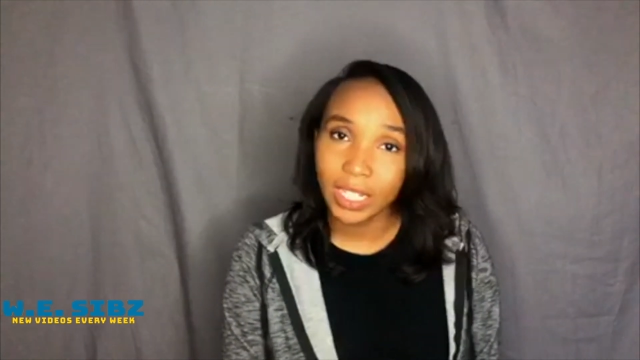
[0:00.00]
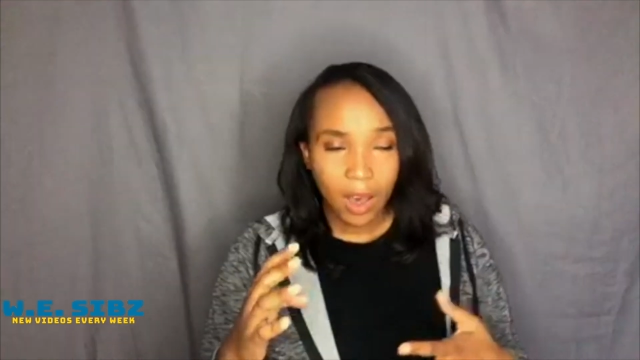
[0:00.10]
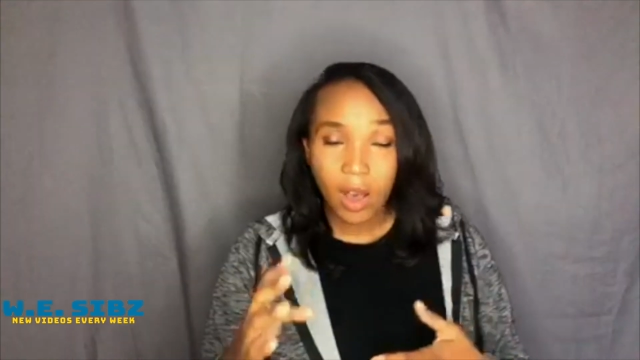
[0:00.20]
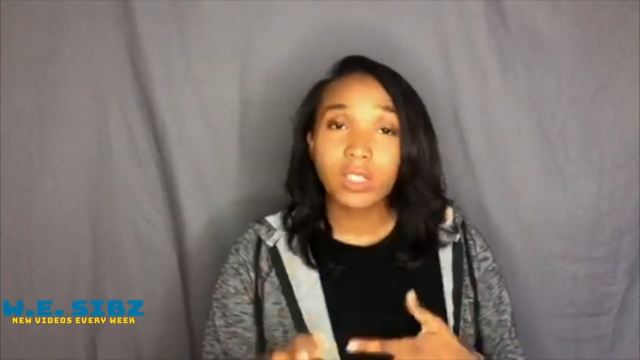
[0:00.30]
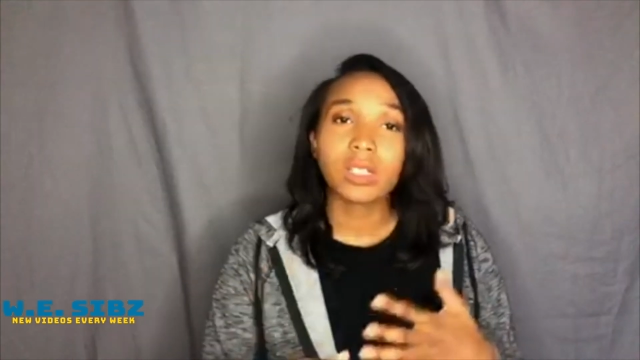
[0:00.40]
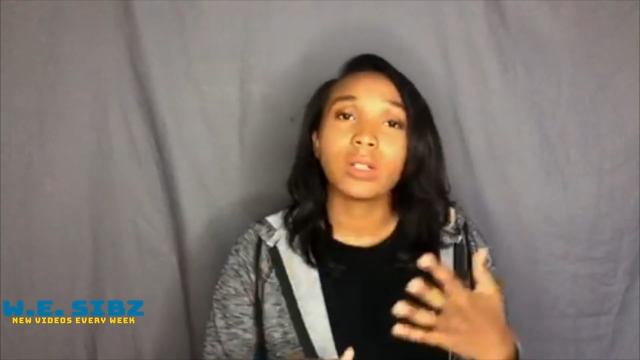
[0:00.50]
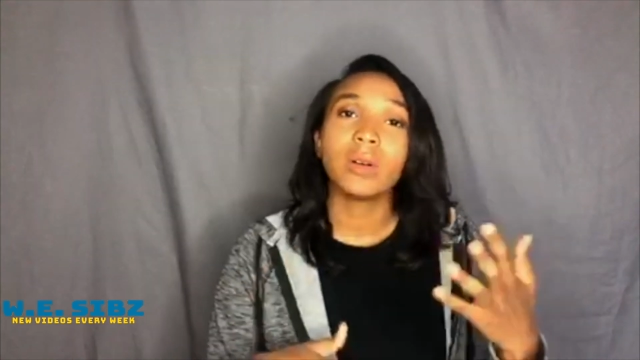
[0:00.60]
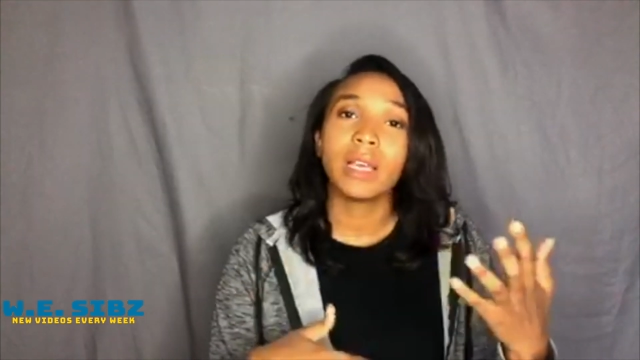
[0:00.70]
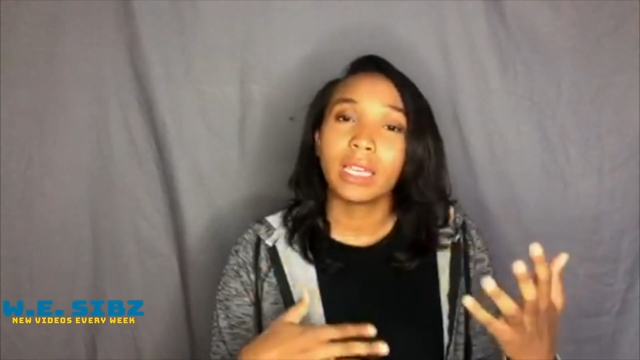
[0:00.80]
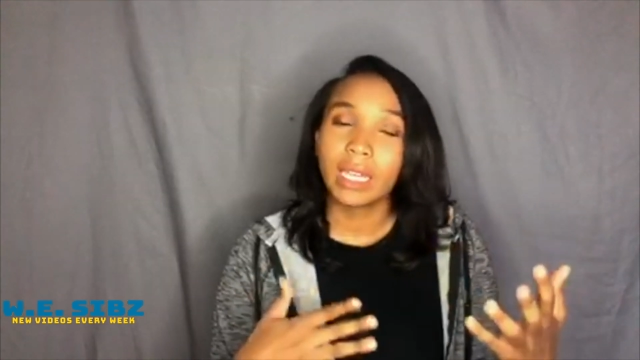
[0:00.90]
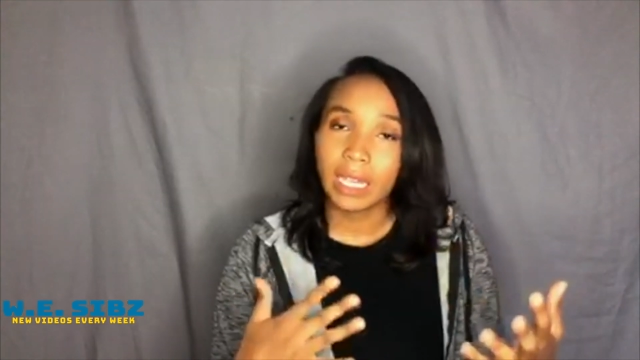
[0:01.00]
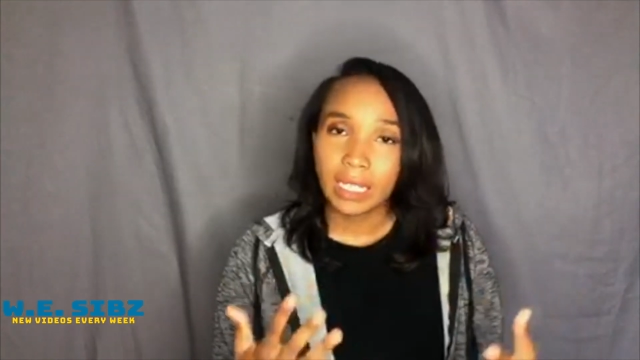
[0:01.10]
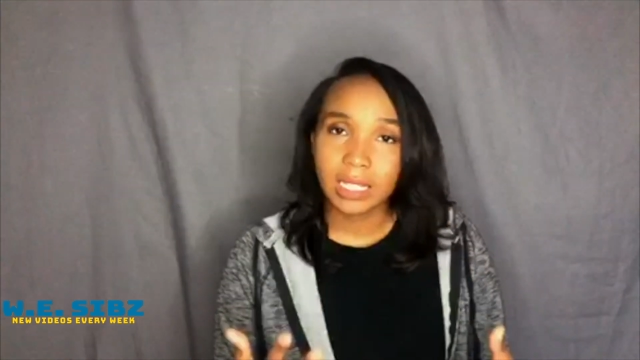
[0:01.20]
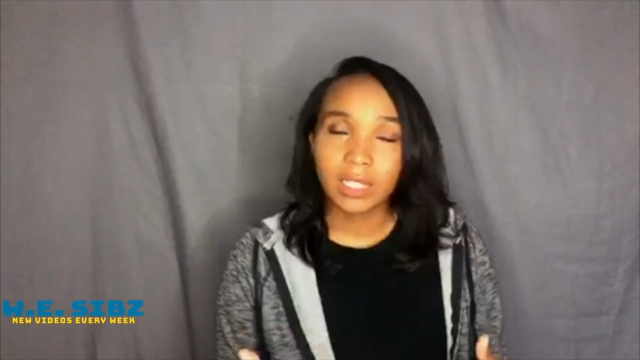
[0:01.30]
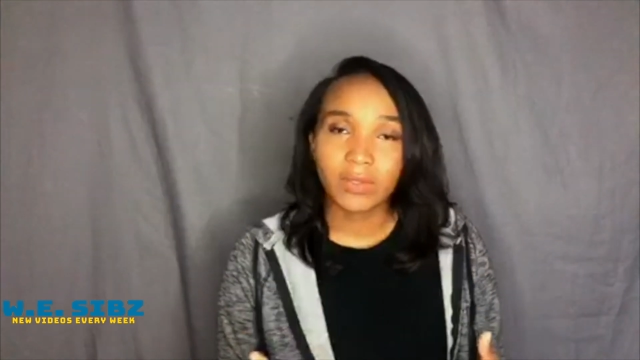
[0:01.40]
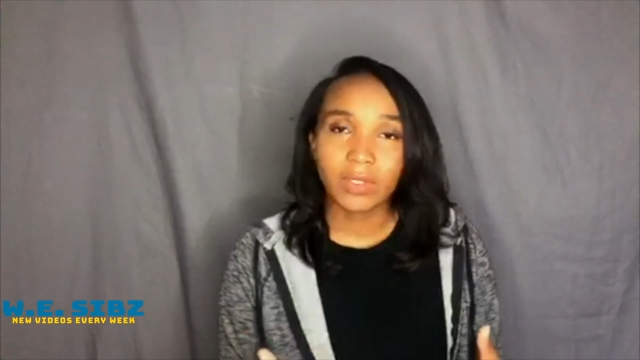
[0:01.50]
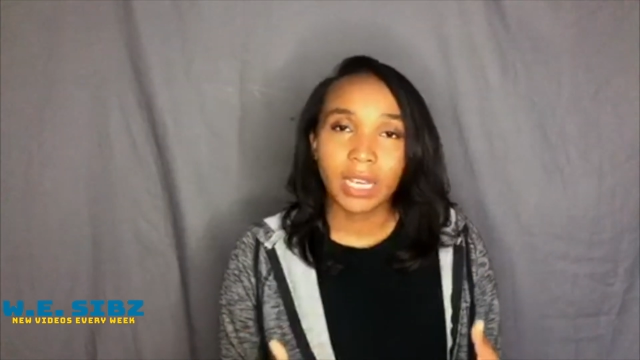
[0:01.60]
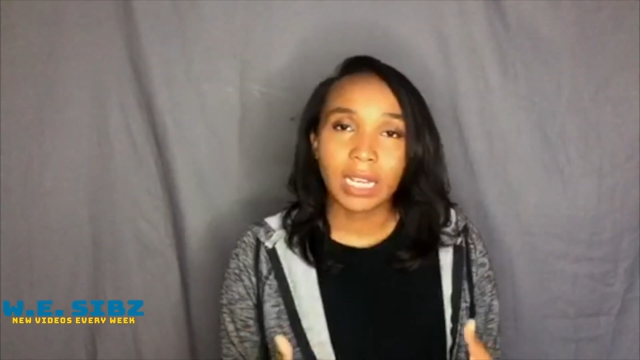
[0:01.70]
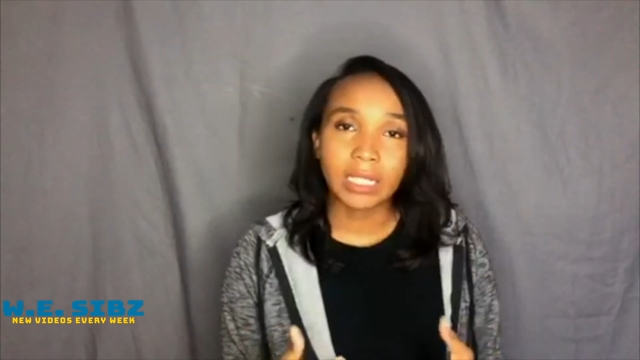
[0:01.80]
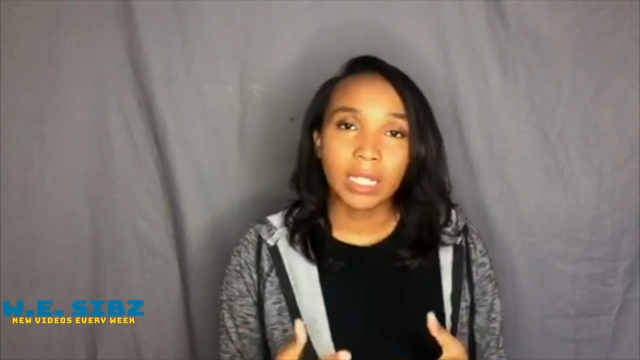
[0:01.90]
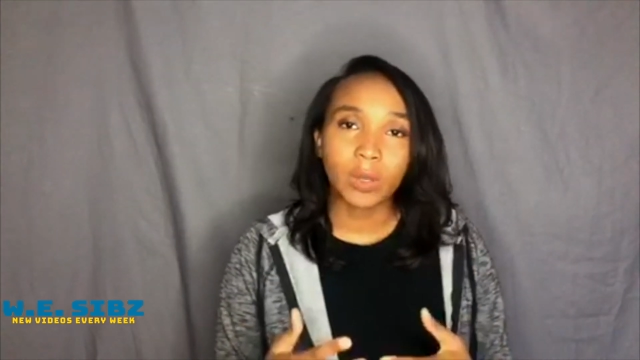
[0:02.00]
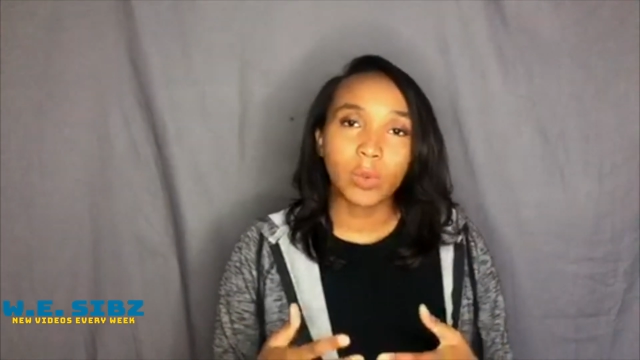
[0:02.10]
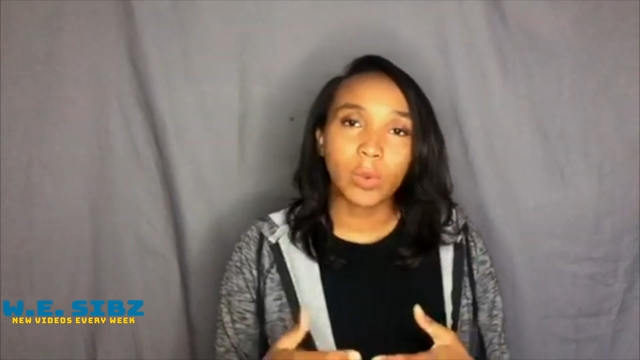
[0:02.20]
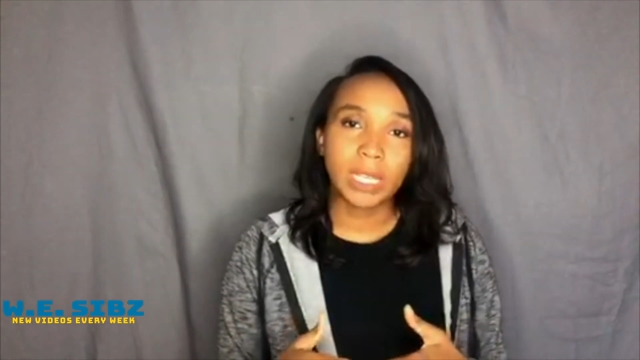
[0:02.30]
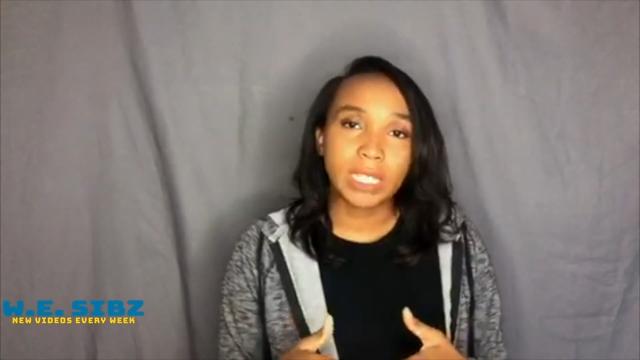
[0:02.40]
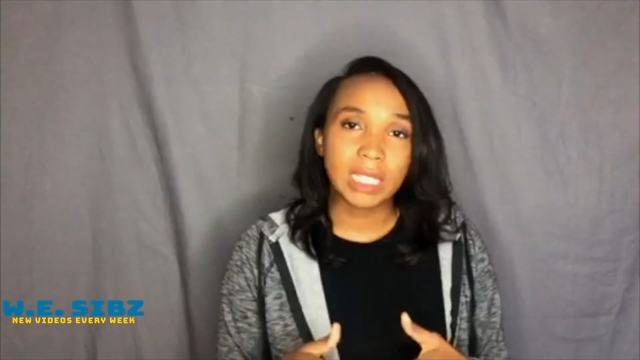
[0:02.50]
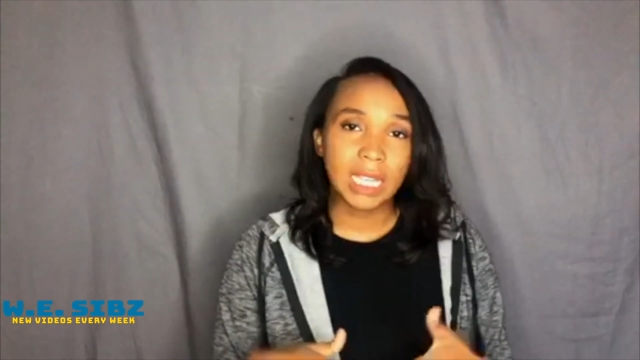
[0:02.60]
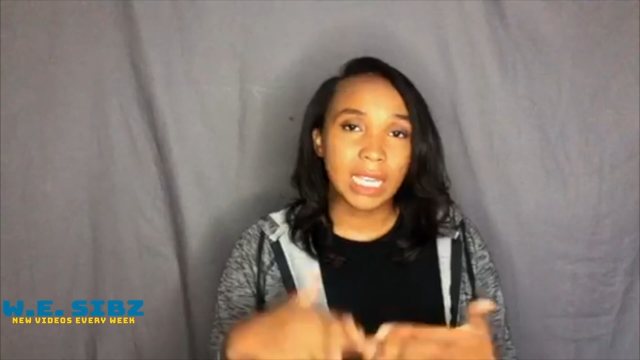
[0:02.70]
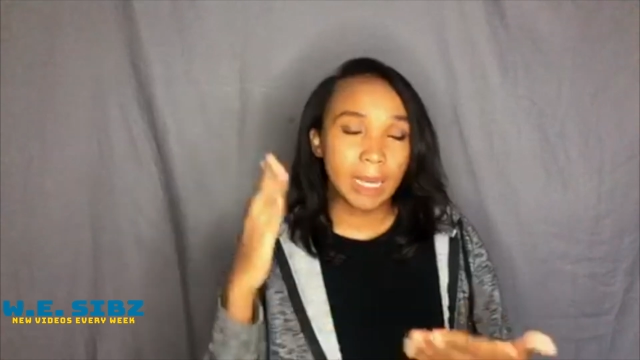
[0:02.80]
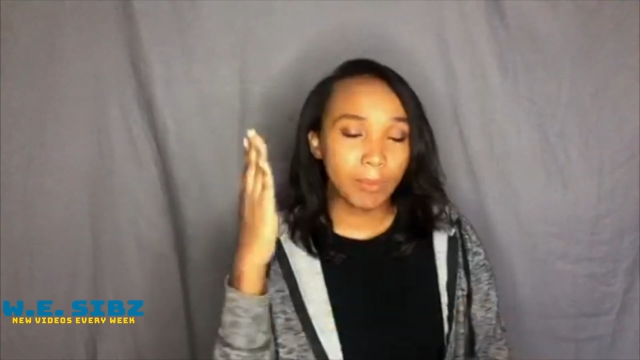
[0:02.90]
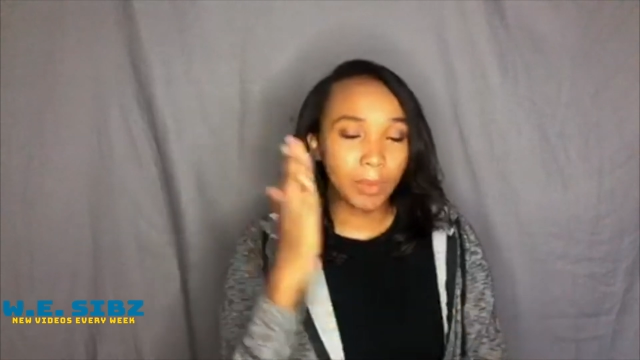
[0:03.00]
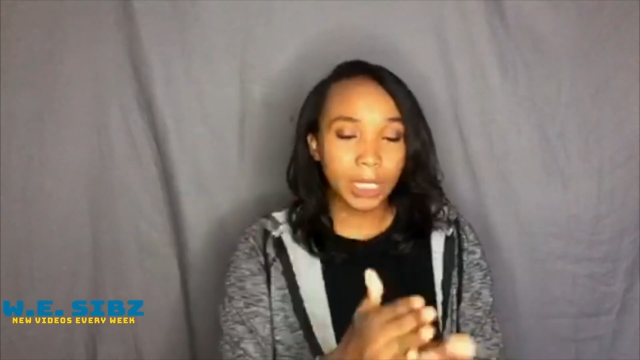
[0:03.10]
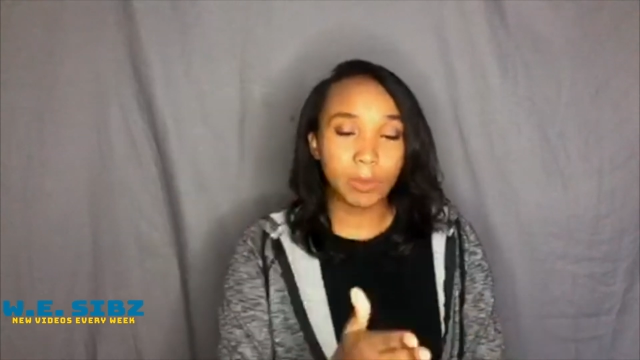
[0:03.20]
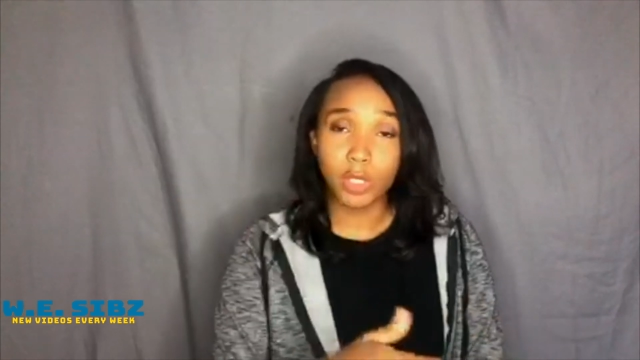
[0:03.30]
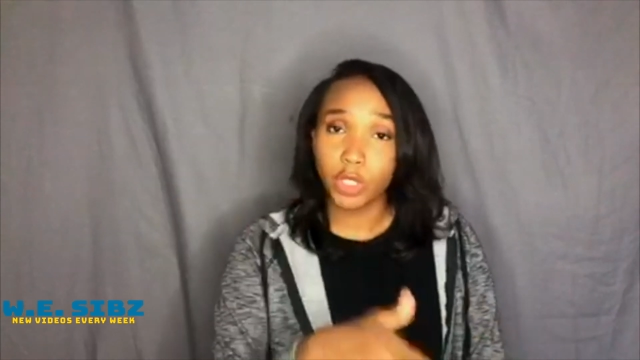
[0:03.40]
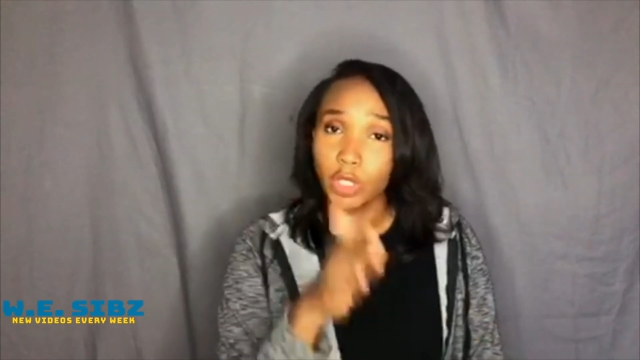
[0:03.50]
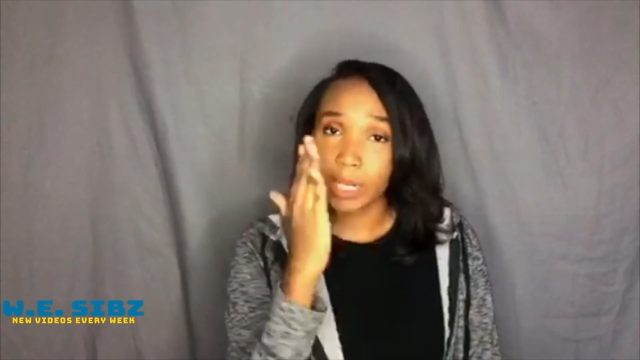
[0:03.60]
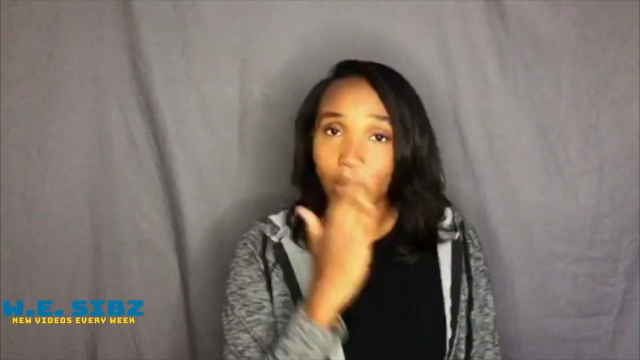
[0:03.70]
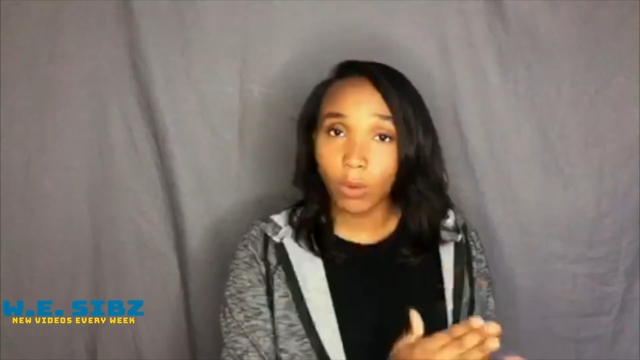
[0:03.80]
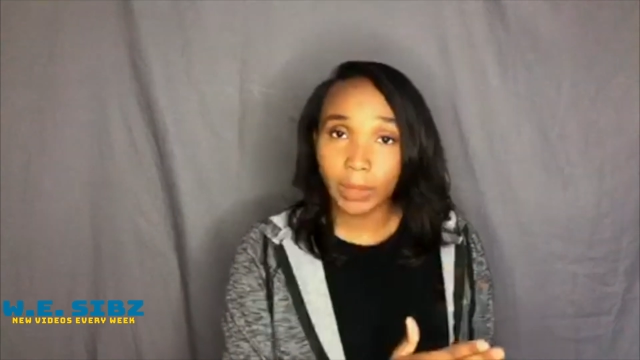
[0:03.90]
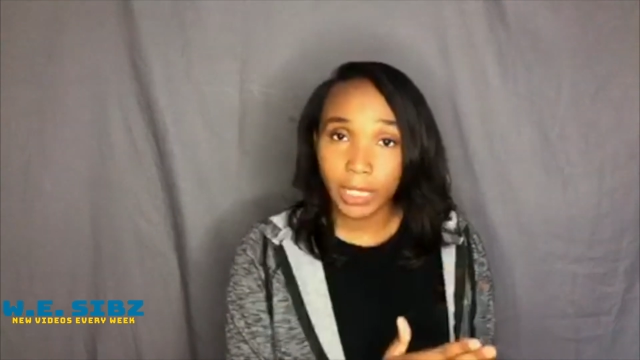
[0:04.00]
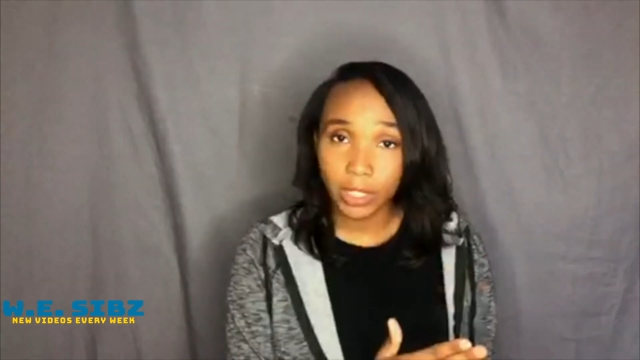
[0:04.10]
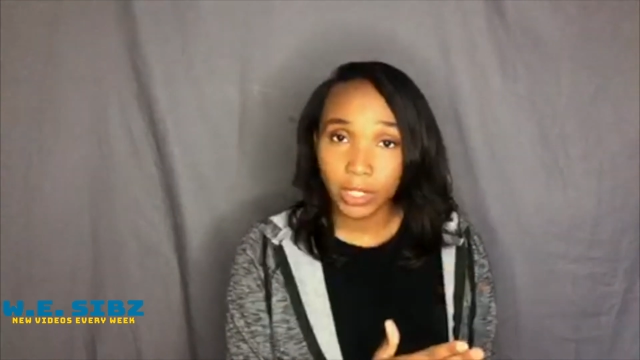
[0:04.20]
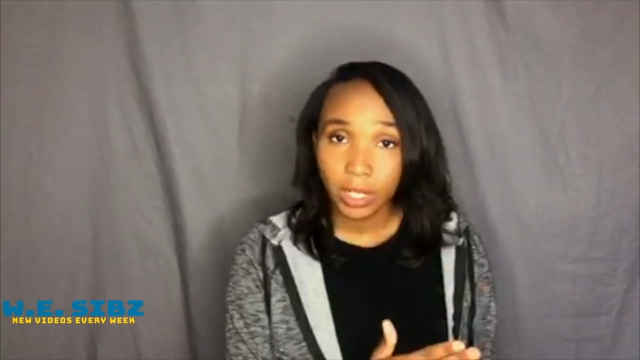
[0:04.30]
Also, in the season finale, we see Billy Butcher and Homelander